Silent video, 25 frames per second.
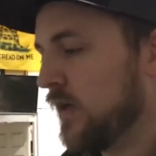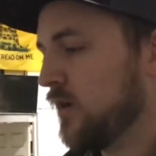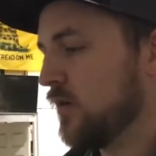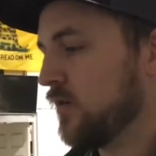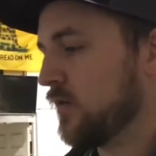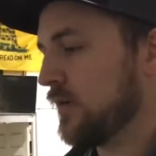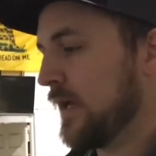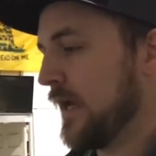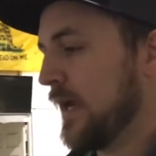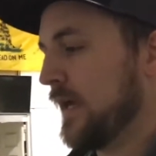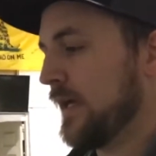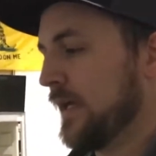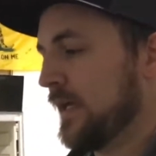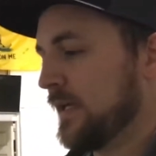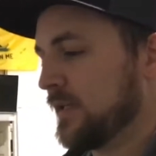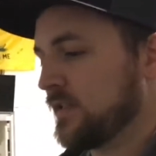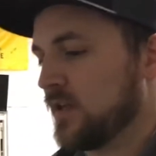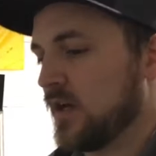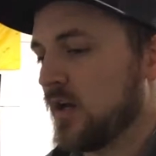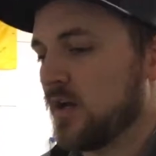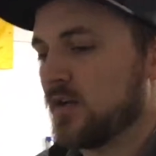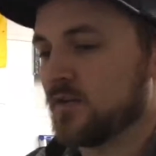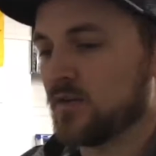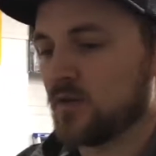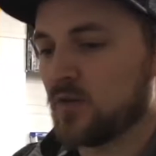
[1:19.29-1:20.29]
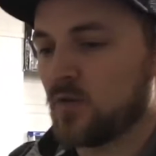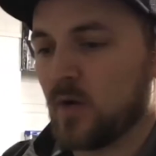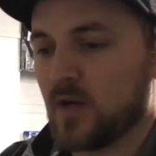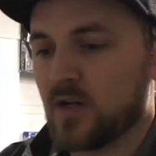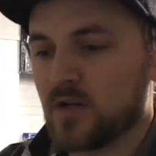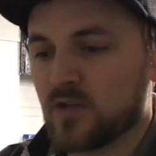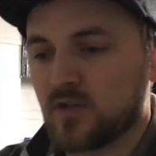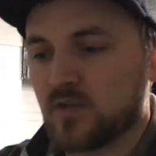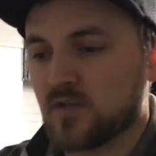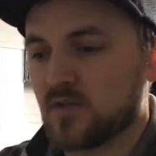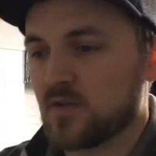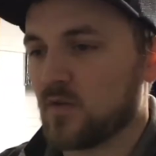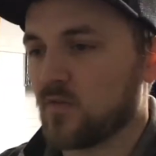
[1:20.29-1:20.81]
Okay, I get tons of
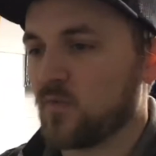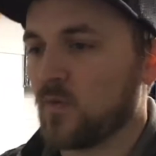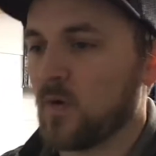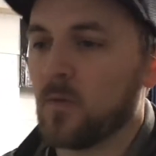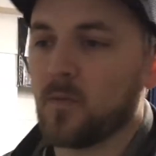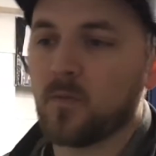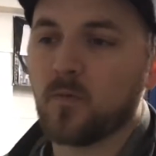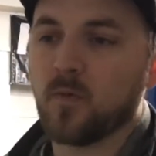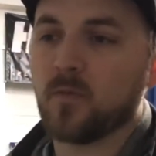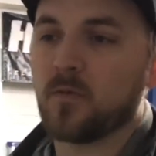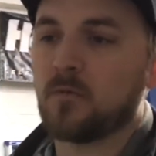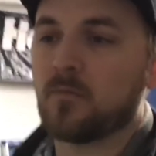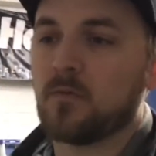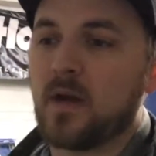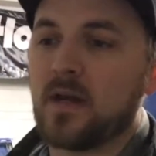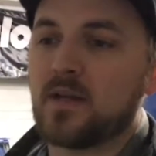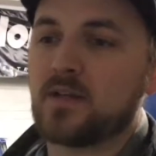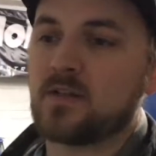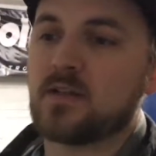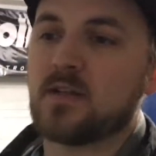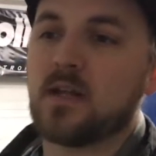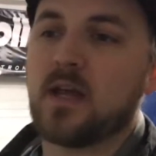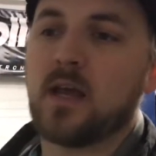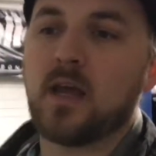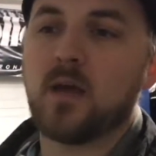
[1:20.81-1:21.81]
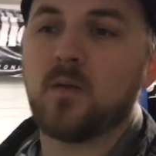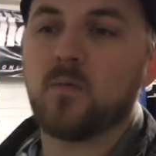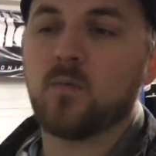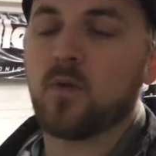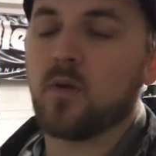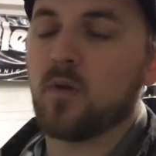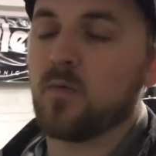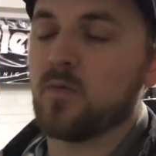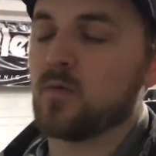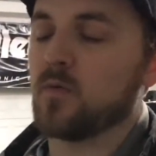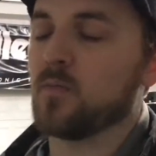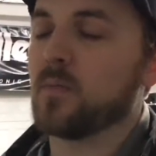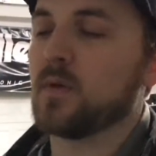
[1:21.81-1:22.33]
questions of where we're going to be racing at, what
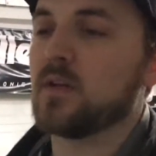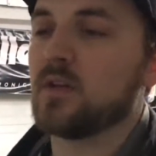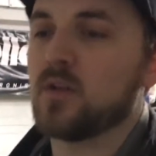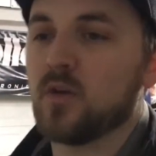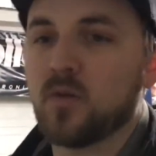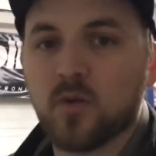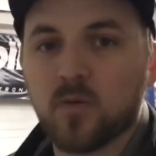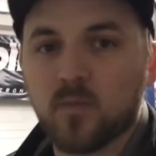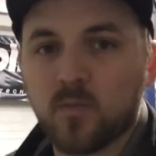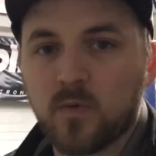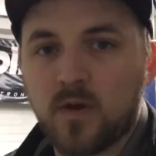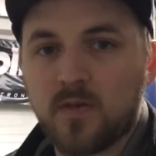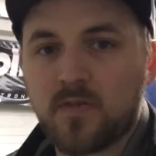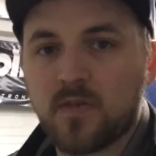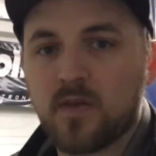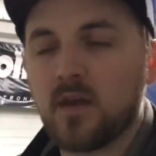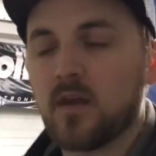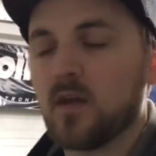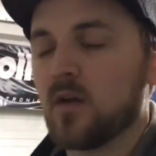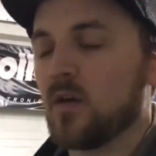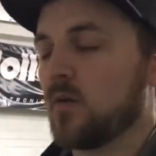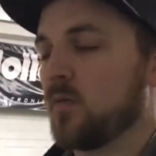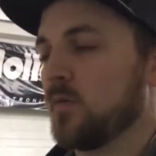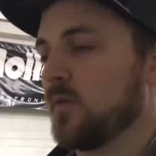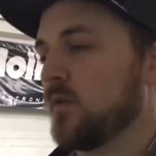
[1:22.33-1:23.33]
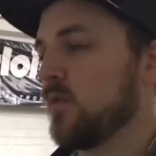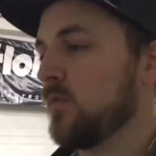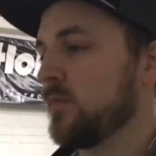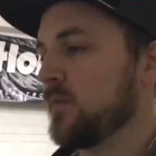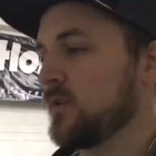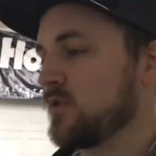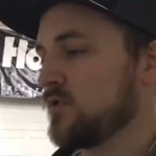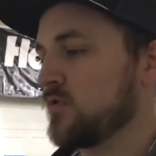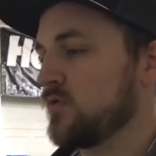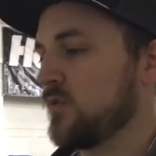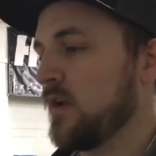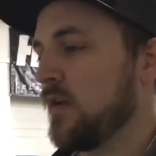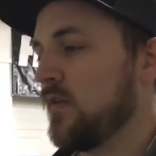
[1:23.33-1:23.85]
we're going to be doing with it, are we going to be
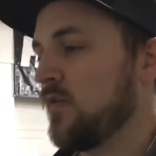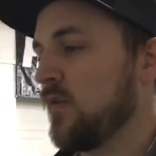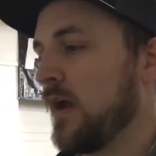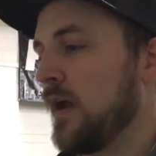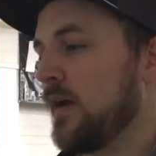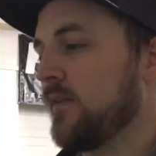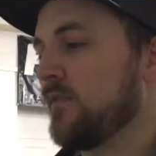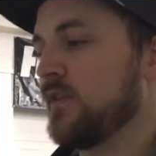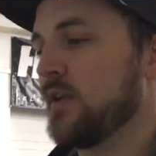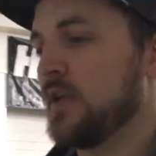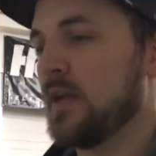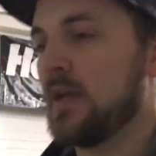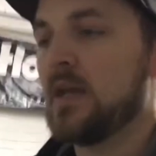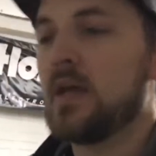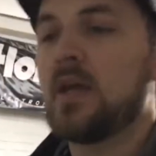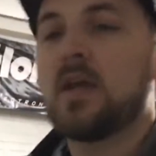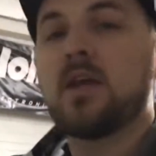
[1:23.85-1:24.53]
street driving it?